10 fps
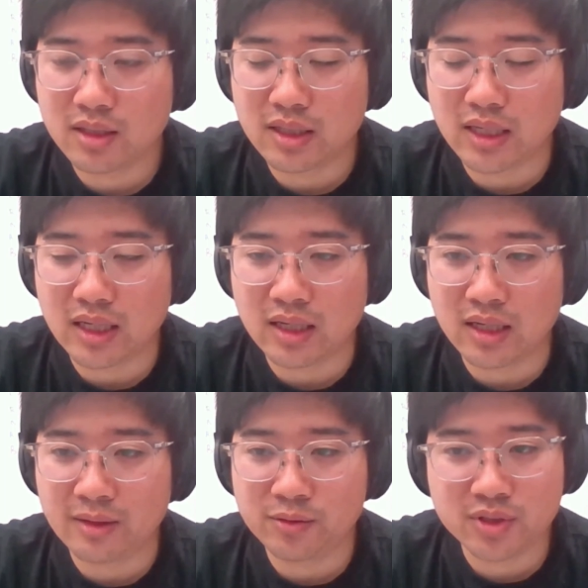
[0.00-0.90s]

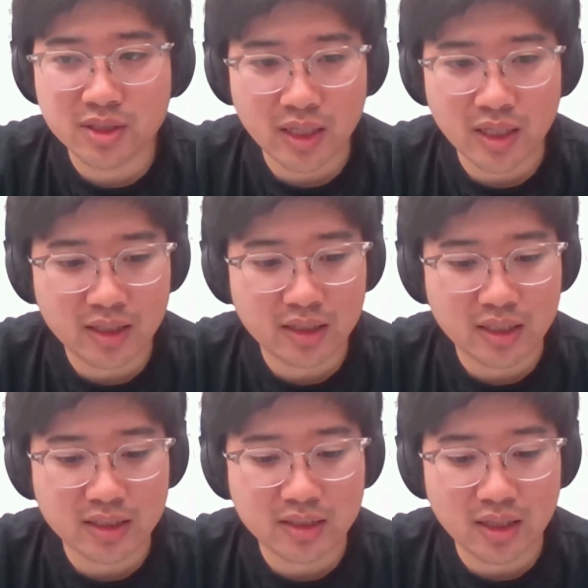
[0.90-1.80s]
I would say
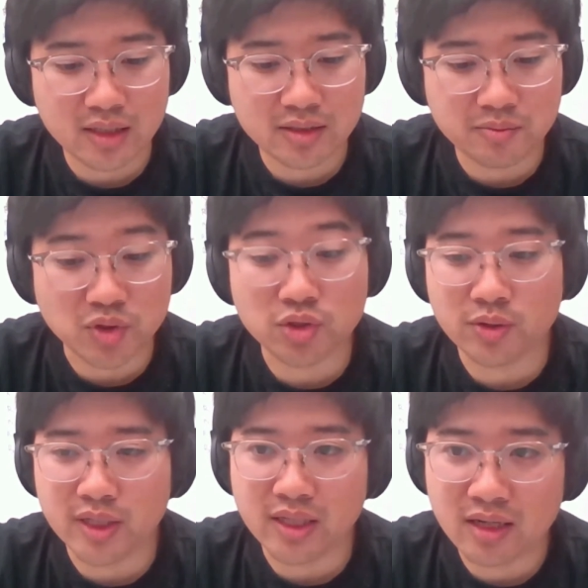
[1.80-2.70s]
it's
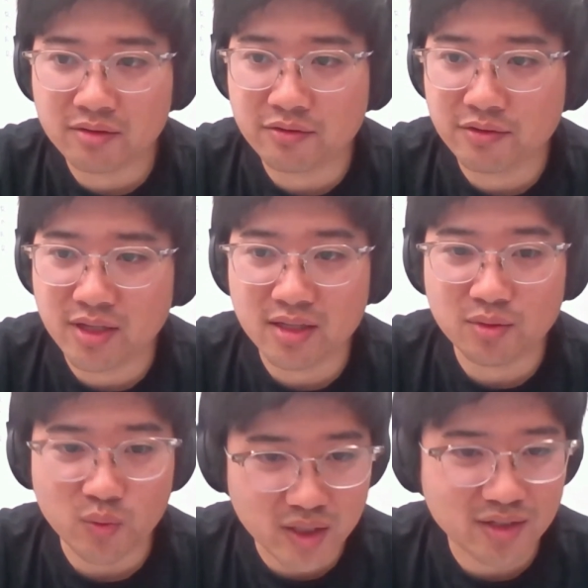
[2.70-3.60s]
mature enough
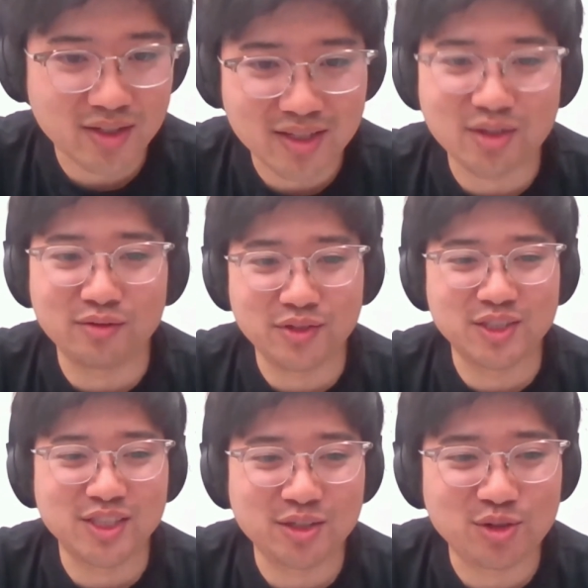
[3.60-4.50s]
that we can
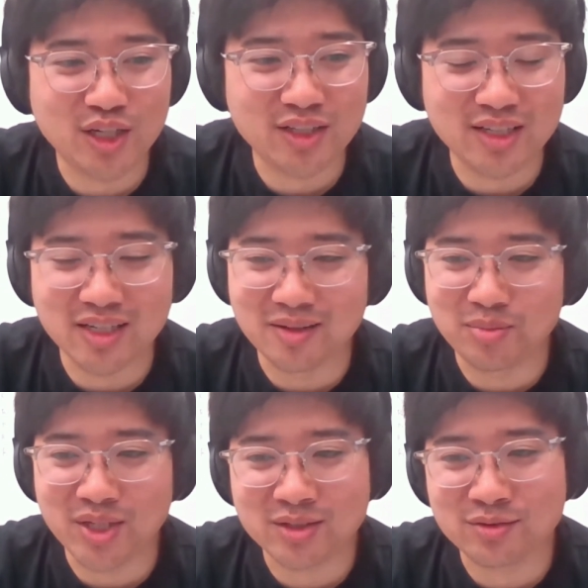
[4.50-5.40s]
obviously run
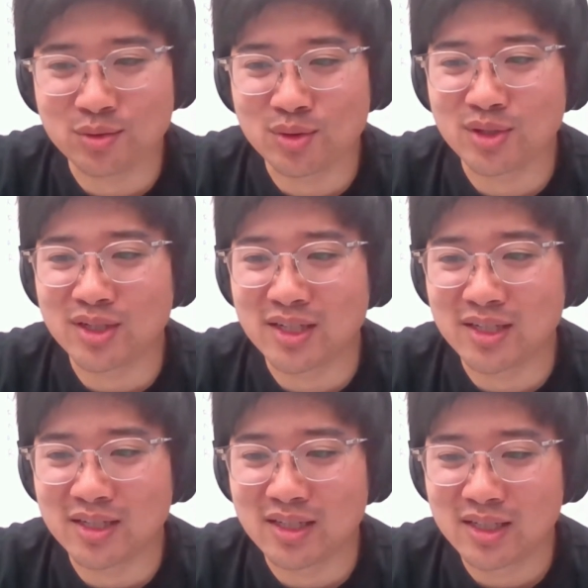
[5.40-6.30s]

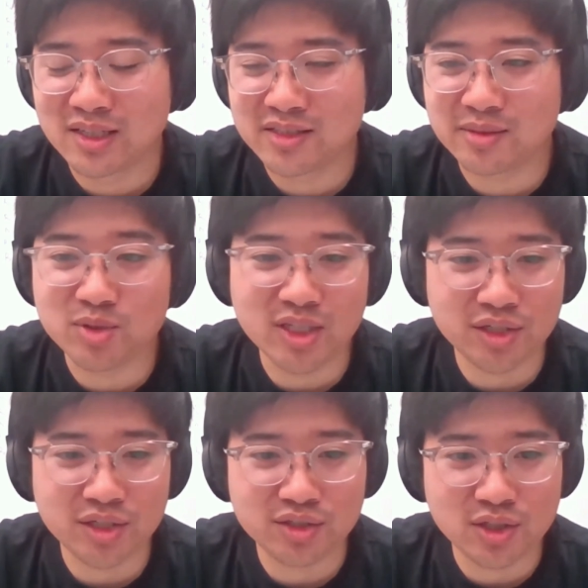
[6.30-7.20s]
PX4
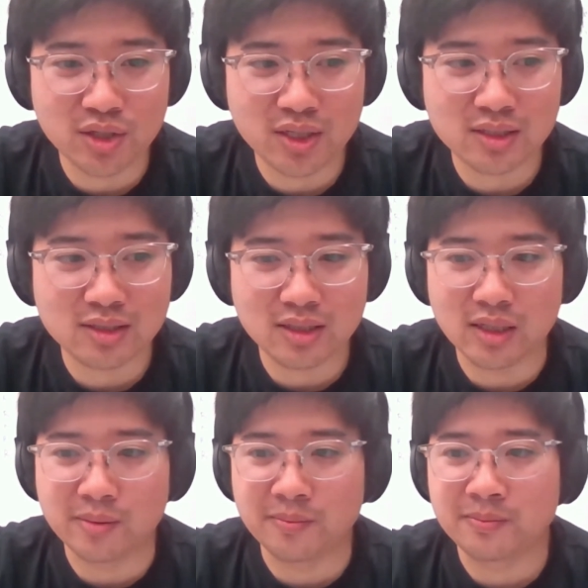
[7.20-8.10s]
simulations on it.
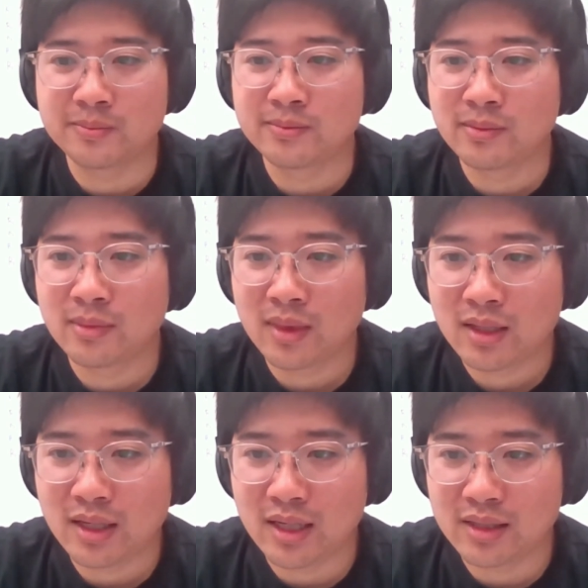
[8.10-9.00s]

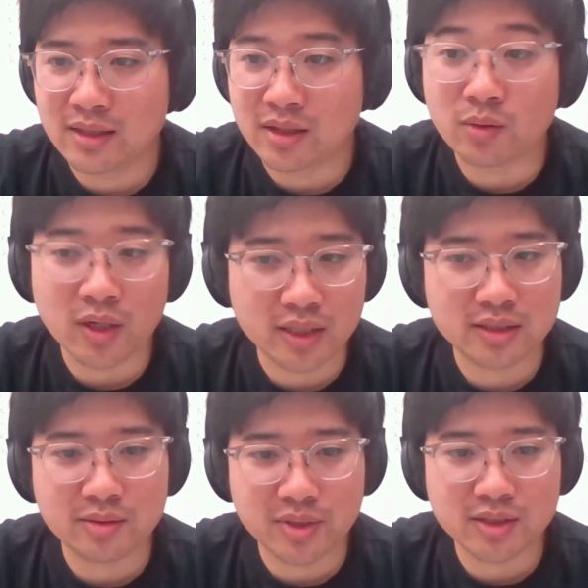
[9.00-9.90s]
And there are quite
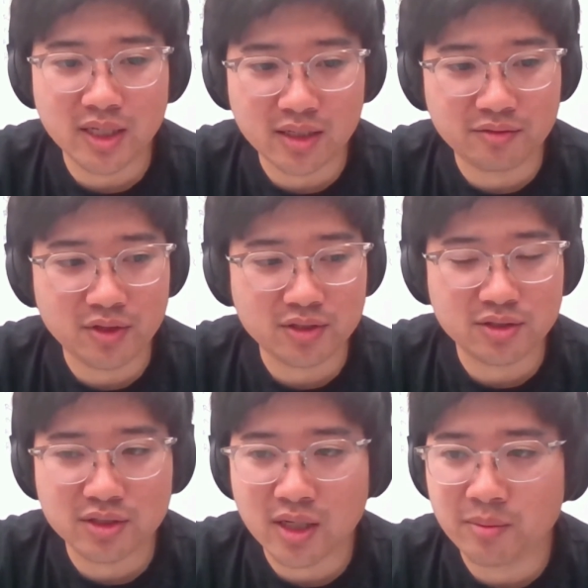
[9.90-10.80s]
some exciting
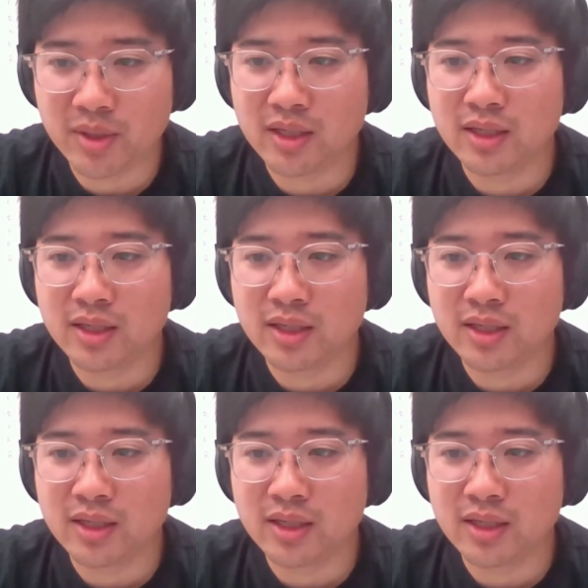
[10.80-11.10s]
features coming.